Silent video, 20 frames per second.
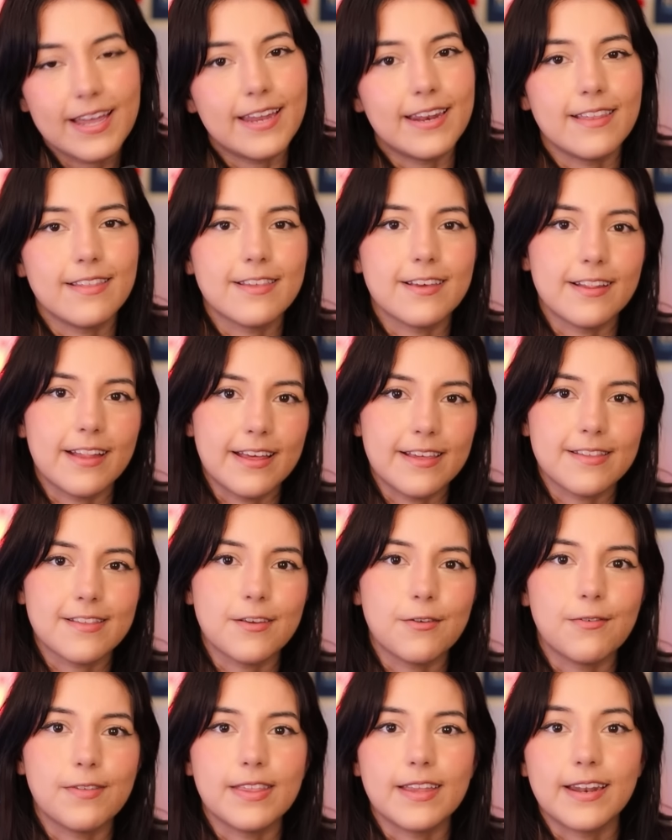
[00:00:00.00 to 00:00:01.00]
And until I
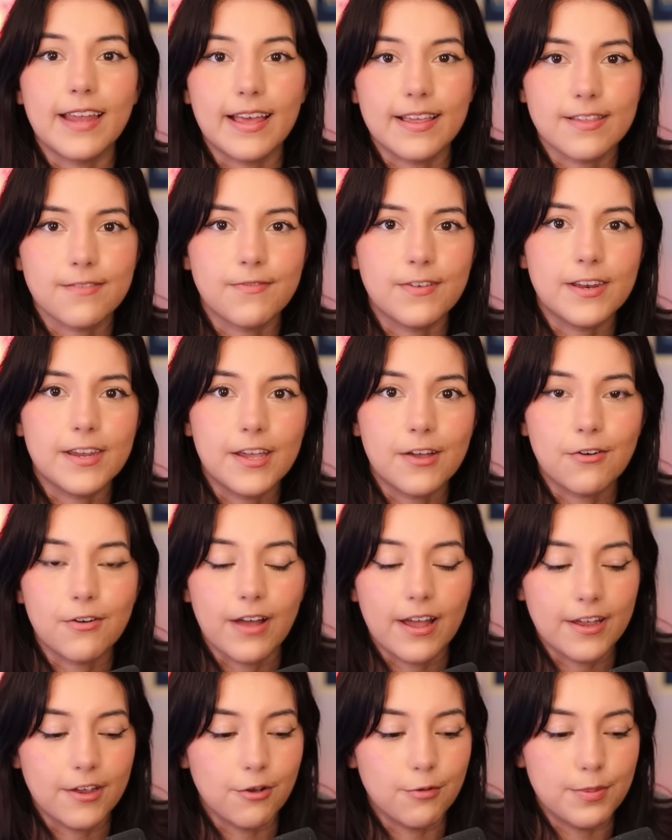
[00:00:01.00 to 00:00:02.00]
see you in the next video,
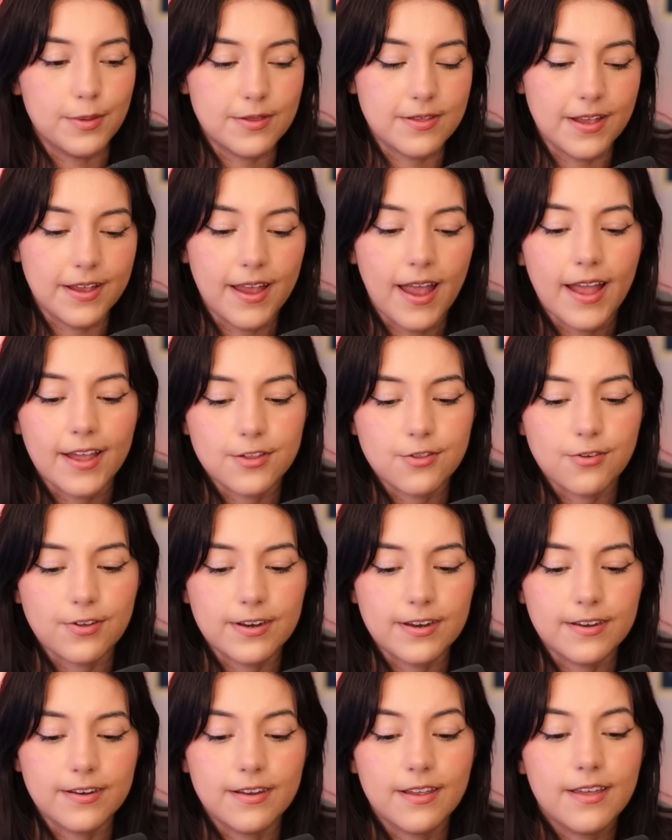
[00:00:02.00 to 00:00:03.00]
I hope you stay
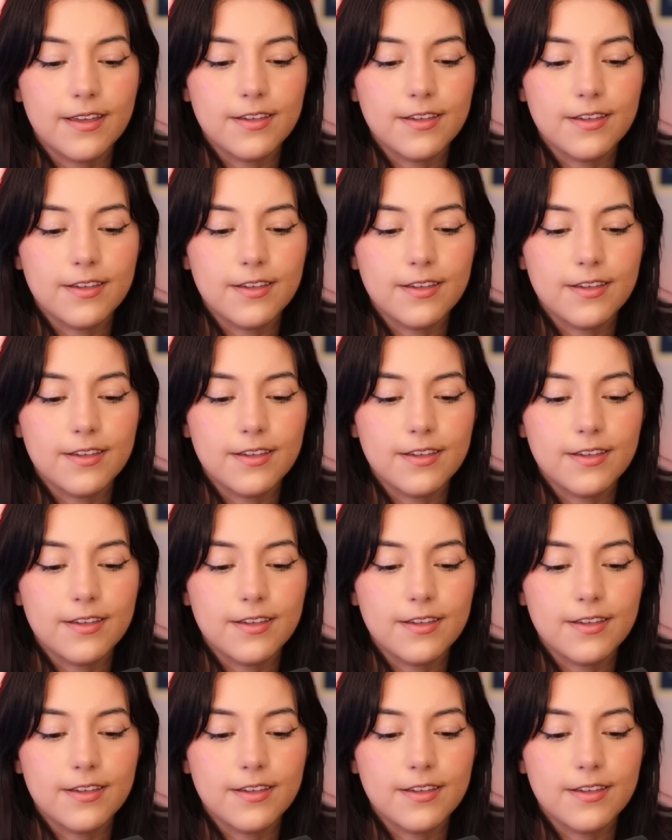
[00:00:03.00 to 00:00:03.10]
hydrated,